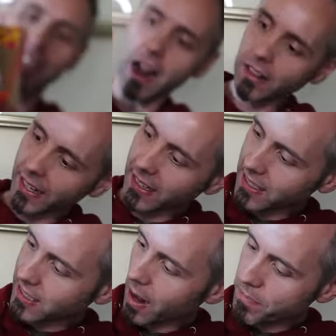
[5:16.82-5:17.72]
said, I'll link
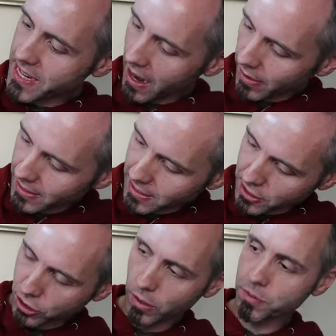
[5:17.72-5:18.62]
this up down in the
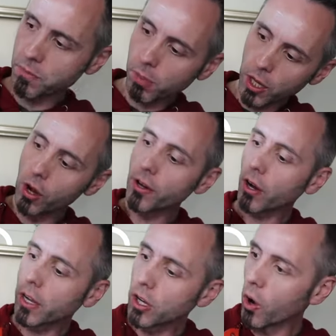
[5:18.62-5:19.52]
description below. Y'all
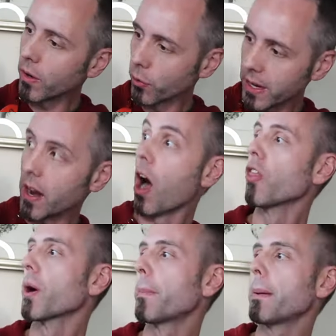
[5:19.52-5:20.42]
can go and read other